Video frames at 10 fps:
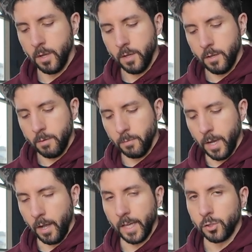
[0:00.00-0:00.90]
But
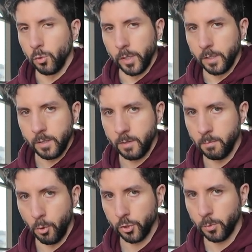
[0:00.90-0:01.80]
I like doing
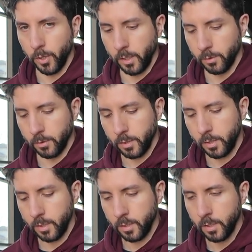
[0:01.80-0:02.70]
multiple angles.